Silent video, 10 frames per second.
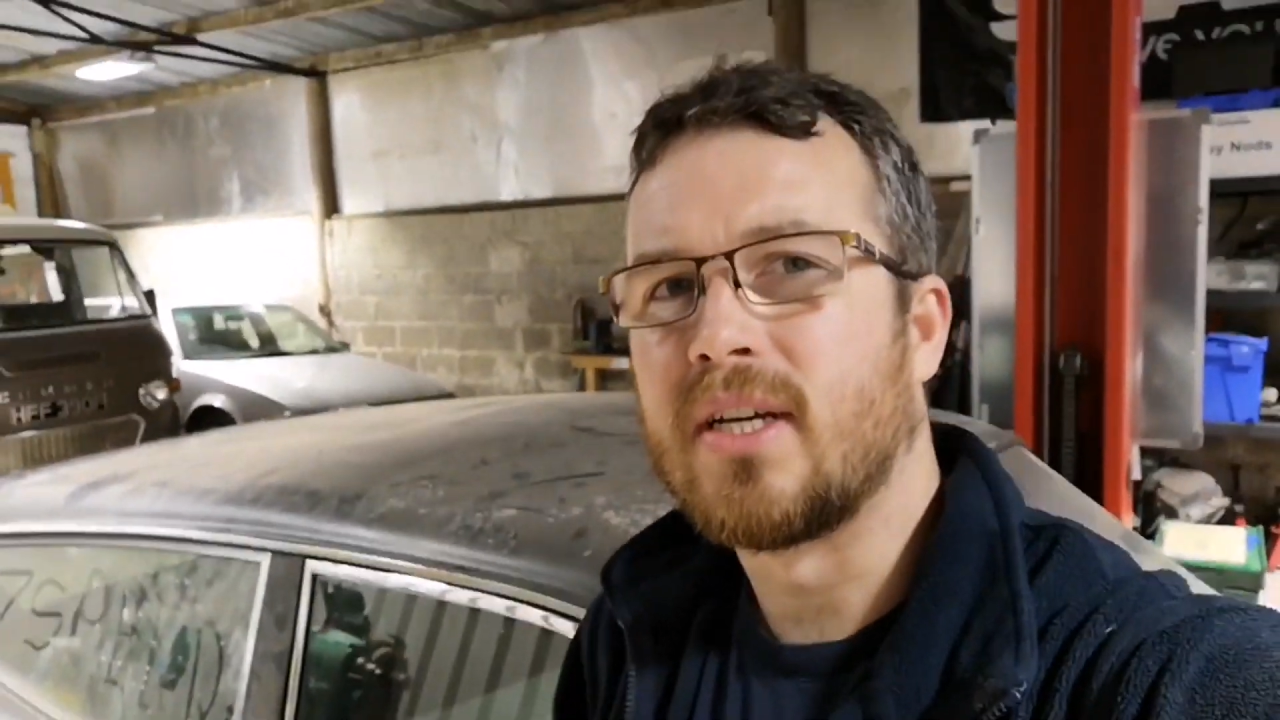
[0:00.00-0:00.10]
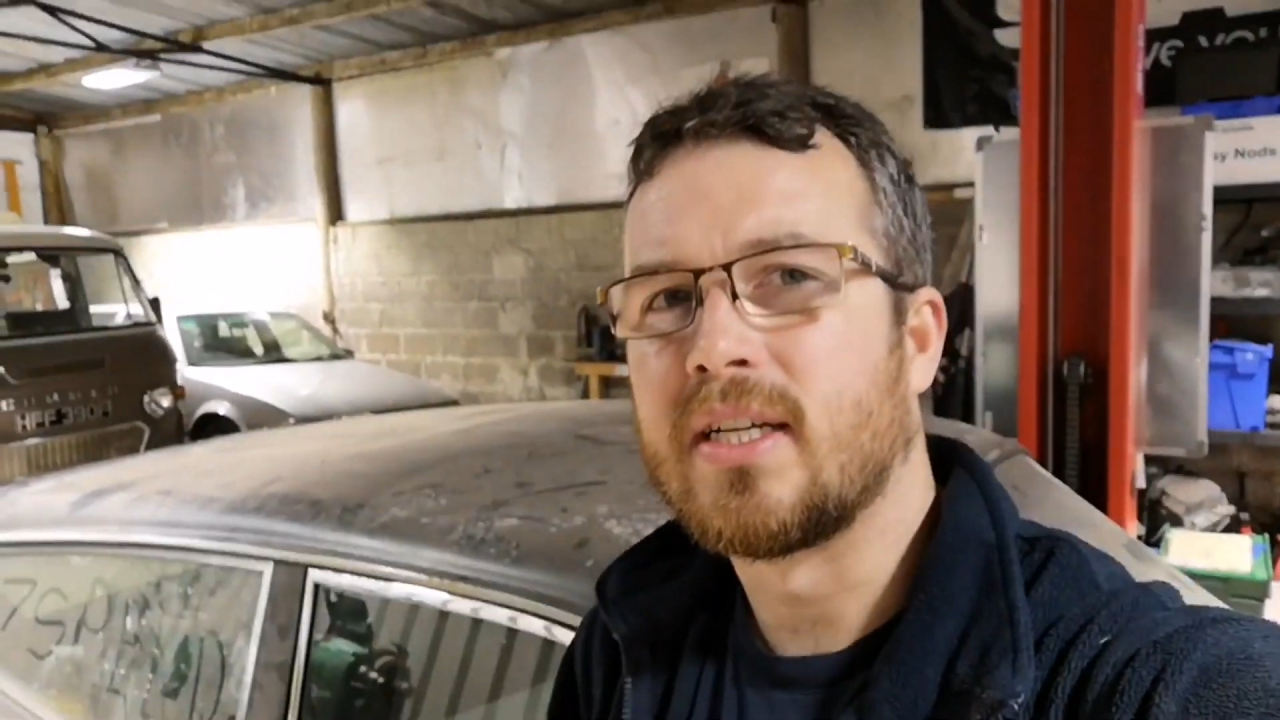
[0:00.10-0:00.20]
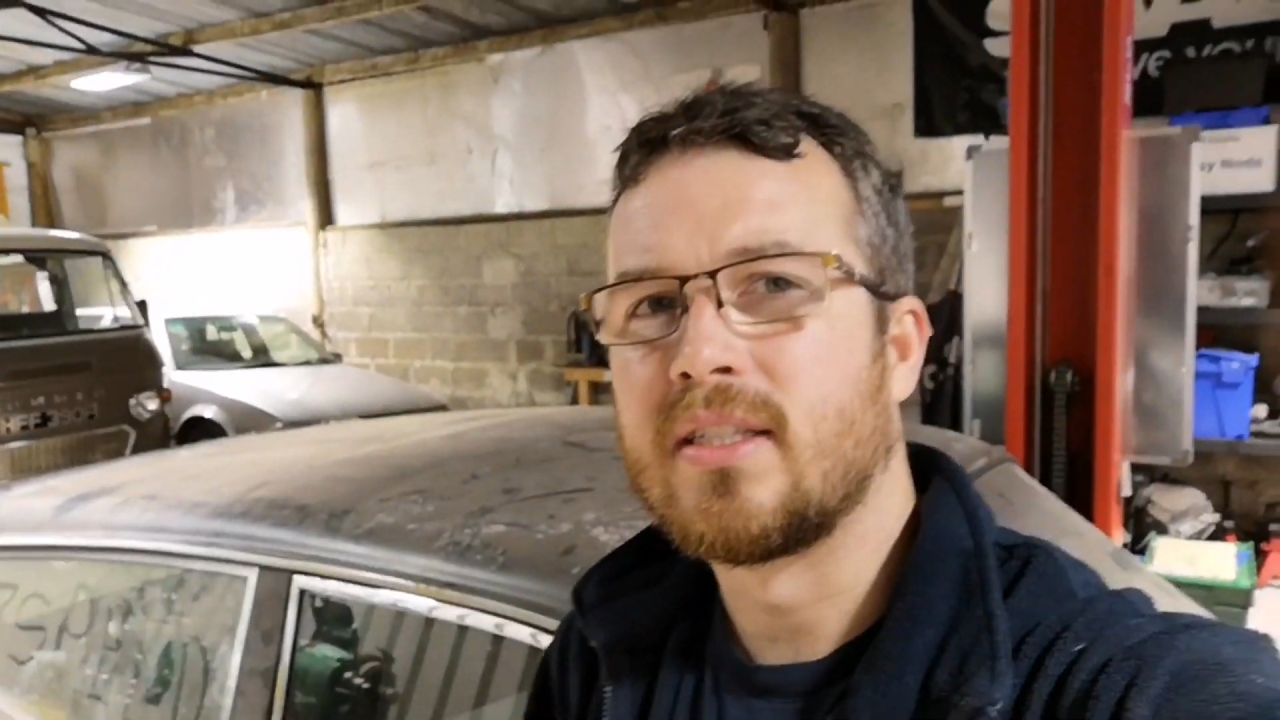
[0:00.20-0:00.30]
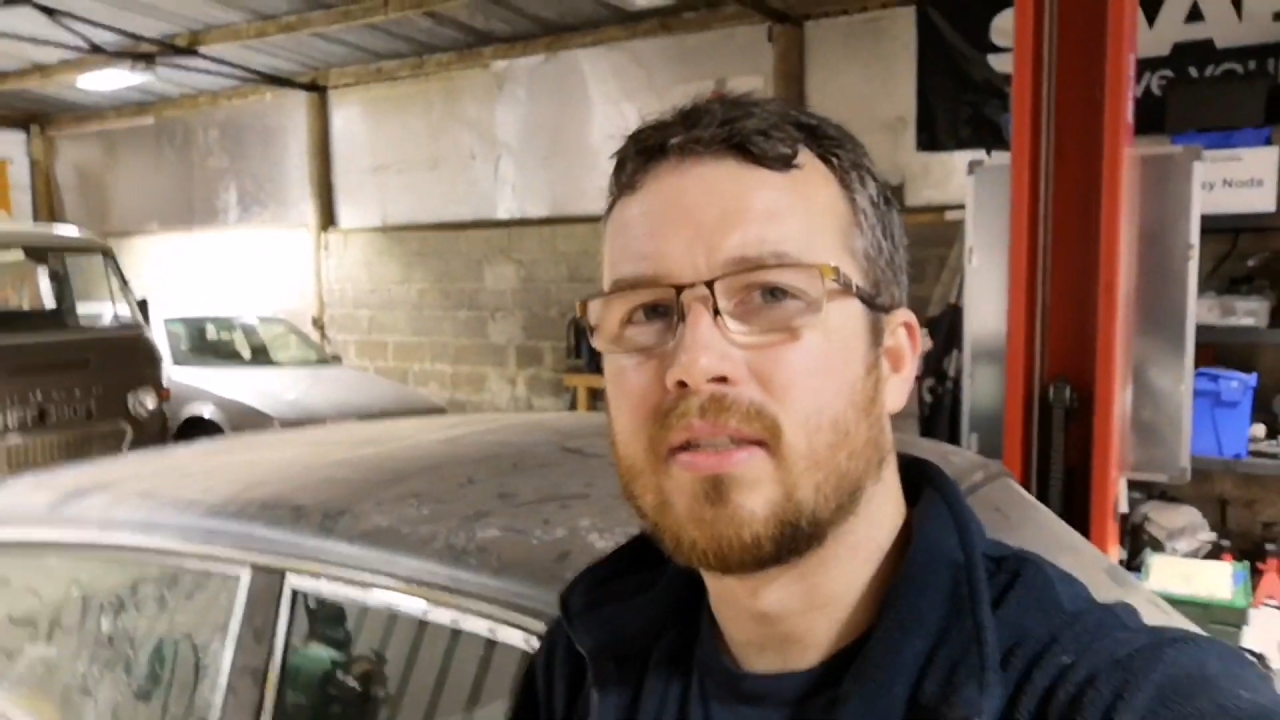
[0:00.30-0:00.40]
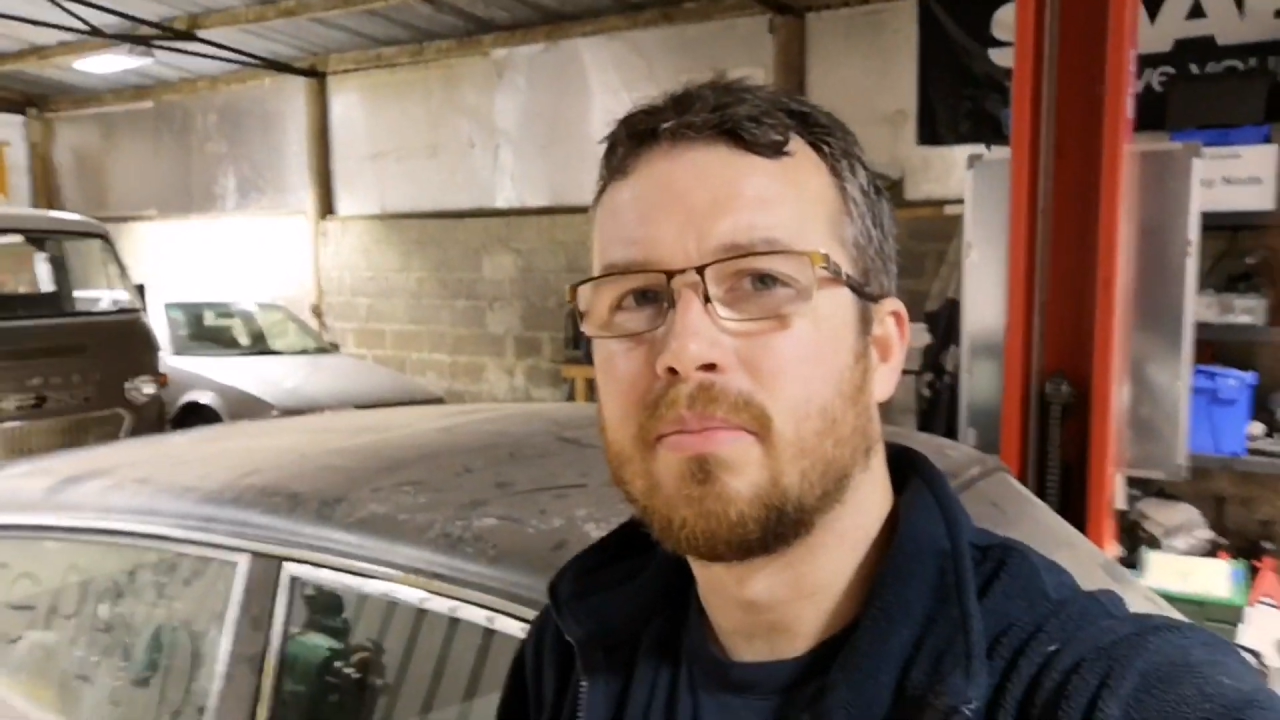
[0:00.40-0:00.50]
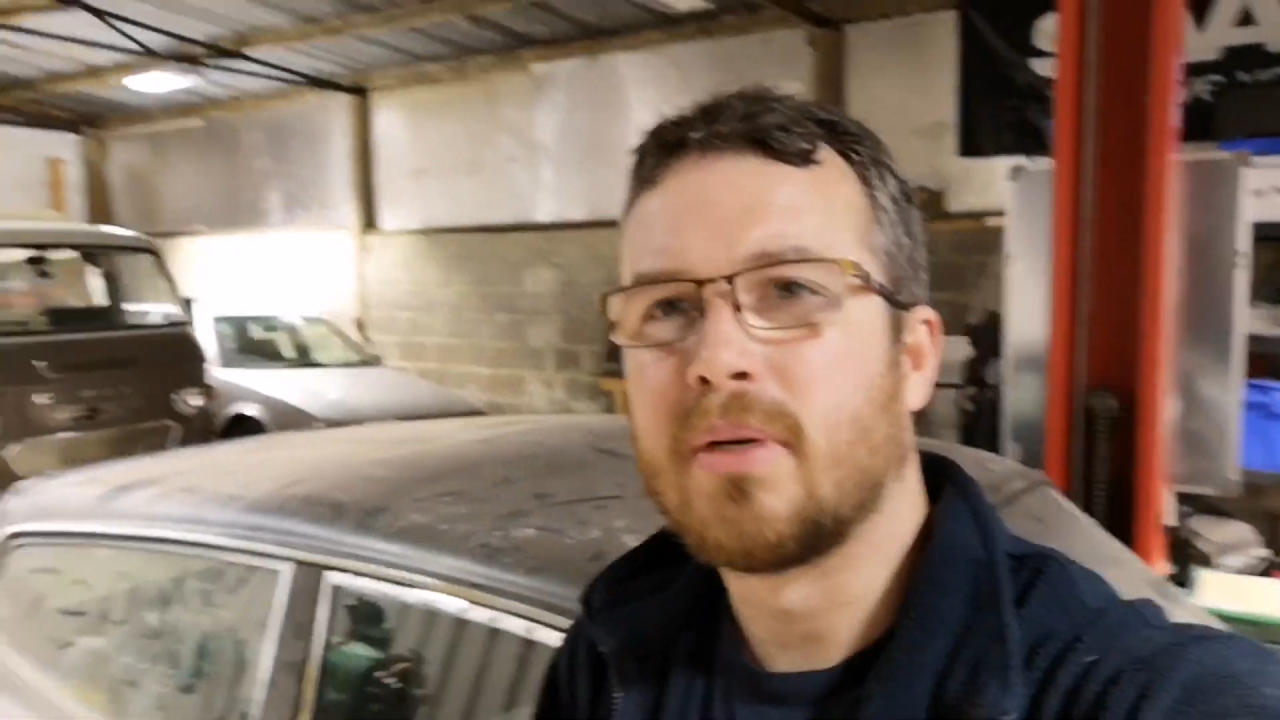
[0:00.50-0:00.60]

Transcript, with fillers: dust,